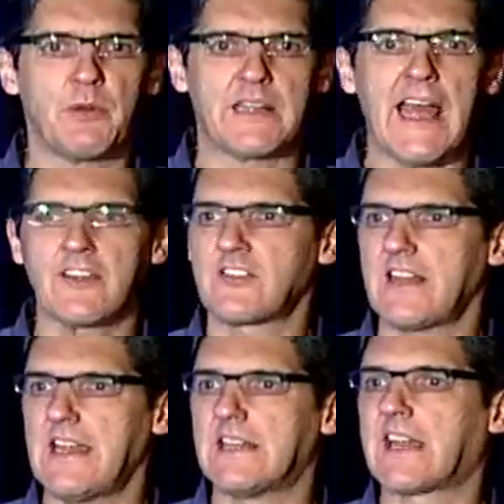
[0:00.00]
but
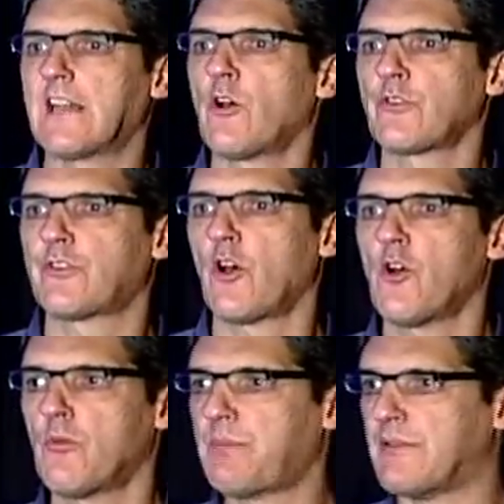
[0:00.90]
actually it can
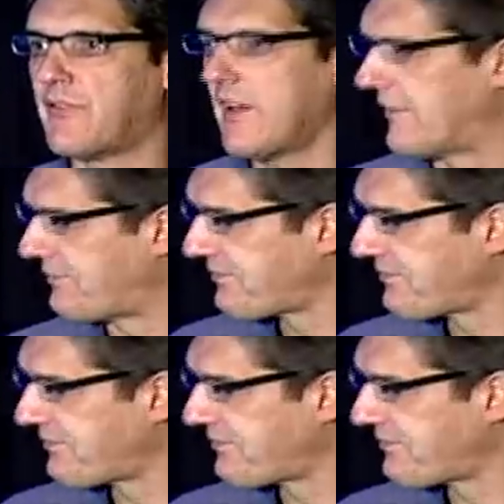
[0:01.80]
also be fun.